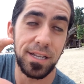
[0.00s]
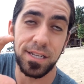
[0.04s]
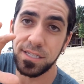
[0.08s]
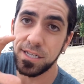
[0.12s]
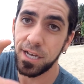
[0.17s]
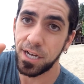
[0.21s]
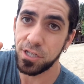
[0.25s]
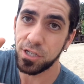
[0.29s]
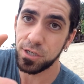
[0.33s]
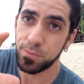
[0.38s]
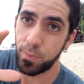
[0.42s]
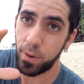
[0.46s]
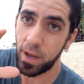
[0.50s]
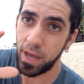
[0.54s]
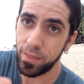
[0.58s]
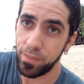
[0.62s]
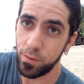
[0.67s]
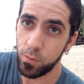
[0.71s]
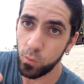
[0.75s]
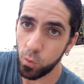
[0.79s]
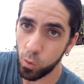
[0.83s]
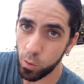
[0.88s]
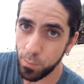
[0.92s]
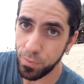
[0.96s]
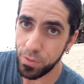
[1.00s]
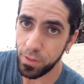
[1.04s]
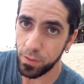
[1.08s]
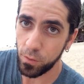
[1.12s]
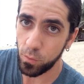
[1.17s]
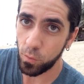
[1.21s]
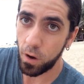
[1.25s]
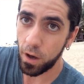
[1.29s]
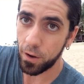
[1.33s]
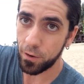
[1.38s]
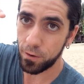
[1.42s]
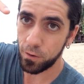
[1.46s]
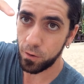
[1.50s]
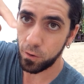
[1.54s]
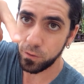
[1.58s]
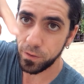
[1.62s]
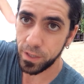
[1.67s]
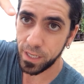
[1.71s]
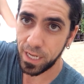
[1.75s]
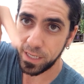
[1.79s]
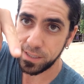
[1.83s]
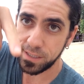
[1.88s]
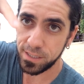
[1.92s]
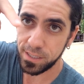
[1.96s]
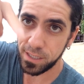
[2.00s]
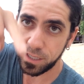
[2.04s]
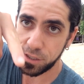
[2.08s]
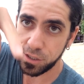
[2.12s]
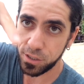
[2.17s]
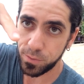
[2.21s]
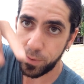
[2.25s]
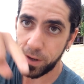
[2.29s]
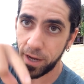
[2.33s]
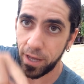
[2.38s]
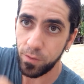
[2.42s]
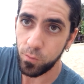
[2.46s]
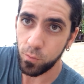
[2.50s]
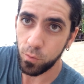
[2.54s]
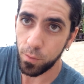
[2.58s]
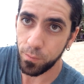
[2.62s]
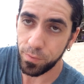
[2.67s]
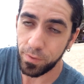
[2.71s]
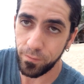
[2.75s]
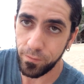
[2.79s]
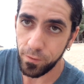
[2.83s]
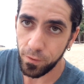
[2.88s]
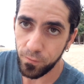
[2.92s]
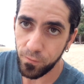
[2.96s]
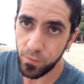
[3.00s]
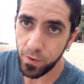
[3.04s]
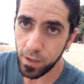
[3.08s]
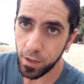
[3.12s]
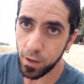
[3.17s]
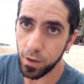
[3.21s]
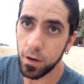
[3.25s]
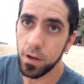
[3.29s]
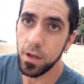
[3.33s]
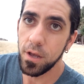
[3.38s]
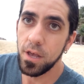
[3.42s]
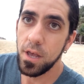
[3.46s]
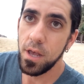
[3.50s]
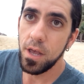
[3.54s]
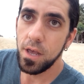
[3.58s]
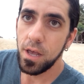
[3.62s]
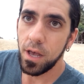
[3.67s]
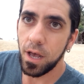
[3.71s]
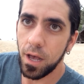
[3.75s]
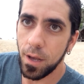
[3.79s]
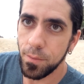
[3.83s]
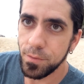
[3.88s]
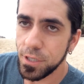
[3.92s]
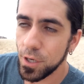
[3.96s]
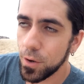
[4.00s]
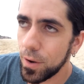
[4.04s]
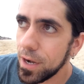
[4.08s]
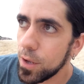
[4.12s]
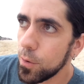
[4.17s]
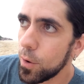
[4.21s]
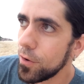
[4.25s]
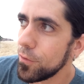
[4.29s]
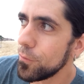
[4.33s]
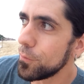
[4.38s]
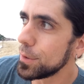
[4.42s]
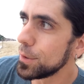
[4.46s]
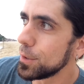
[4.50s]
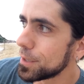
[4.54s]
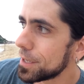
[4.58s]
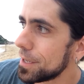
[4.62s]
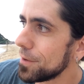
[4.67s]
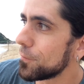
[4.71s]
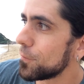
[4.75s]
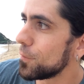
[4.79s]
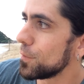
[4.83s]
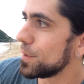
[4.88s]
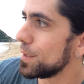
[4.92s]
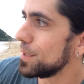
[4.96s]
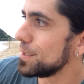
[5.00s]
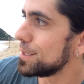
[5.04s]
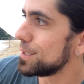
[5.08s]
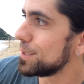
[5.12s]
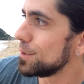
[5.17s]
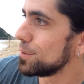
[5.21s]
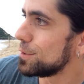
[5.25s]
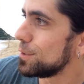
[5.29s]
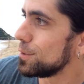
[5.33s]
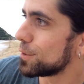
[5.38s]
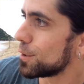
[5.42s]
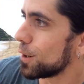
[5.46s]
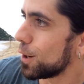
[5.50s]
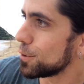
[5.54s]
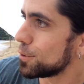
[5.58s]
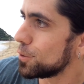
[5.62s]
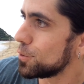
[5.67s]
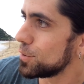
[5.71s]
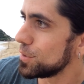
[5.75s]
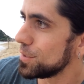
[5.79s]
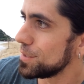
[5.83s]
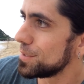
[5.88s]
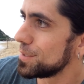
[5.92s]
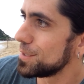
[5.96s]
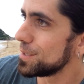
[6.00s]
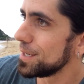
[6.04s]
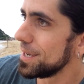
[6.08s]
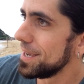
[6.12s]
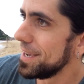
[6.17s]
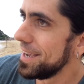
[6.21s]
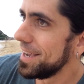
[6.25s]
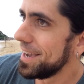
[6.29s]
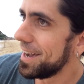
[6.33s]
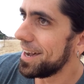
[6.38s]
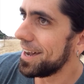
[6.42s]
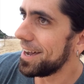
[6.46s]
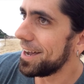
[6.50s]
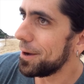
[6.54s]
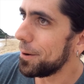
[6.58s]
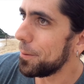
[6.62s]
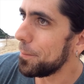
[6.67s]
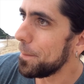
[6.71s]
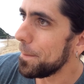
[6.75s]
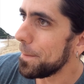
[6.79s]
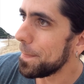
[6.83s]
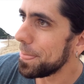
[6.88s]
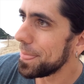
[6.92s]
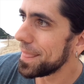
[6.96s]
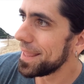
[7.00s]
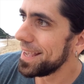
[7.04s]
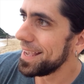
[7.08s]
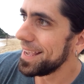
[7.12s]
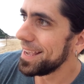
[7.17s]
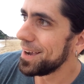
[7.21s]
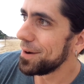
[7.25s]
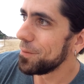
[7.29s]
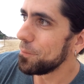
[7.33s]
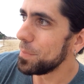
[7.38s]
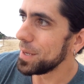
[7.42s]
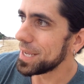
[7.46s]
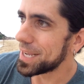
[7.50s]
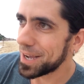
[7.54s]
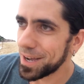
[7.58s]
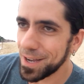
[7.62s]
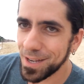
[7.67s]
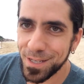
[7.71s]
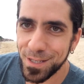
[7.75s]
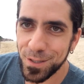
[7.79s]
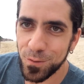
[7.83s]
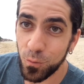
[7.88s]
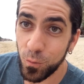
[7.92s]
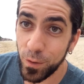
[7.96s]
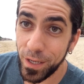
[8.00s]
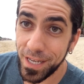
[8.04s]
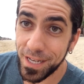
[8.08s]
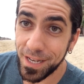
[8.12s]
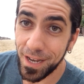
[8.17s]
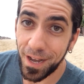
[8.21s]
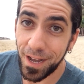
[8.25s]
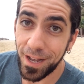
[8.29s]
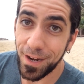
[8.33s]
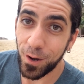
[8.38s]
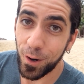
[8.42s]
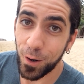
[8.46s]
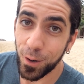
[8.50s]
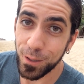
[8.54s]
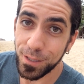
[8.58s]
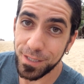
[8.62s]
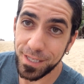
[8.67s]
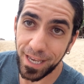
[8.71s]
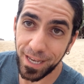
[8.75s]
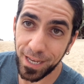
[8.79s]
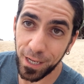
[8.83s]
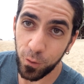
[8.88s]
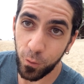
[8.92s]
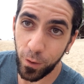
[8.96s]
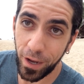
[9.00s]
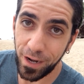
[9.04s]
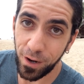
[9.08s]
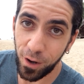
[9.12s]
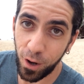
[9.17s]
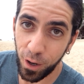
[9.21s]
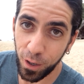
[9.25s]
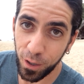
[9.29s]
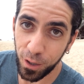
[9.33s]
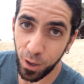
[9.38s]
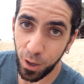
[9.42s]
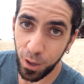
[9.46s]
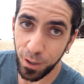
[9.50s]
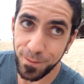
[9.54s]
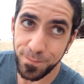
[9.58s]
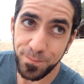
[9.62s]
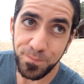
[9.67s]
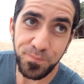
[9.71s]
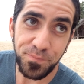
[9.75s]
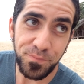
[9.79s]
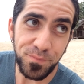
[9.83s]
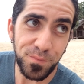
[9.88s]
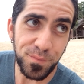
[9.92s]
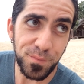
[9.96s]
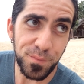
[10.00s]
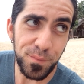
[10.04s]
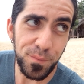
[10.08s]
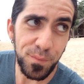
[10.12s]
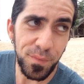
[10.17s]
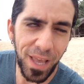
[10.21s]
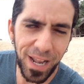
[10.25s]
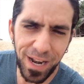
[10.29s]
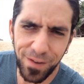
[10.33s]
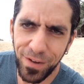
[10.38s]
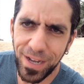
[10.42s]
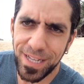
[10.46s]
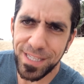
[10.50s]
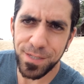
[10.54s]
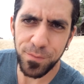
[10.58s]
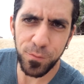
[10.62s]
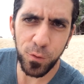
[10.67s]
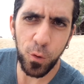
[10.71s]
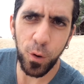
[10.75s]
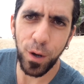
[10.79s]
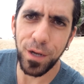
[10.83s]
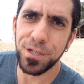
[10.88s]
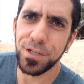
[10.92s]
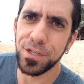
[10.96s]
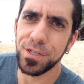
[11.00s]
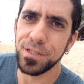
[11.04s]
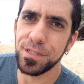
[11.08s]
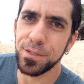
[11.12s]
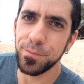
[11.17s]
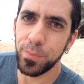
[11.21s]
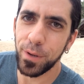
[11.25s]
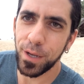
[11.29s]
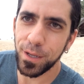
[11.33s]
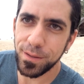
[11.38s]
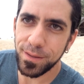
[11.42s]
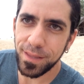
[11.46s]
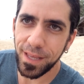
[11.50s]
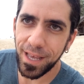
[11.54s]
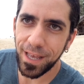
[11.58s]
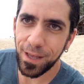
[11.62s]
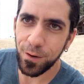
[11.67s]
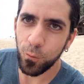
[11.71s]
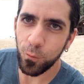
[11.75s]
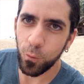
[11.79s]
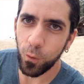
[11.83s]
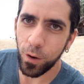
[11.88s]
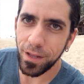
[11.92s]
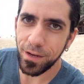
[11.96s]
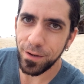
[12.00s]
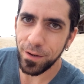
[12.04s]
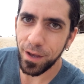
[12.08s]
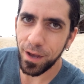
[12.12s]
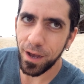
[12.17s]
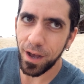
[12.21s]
touched by the warmth of the water, it only gets touched by the warmth of your finger. So anyway, we've been looking for these CO2 cartridges because we got ours taken away in Hong Kong. And I've had some questions about that, what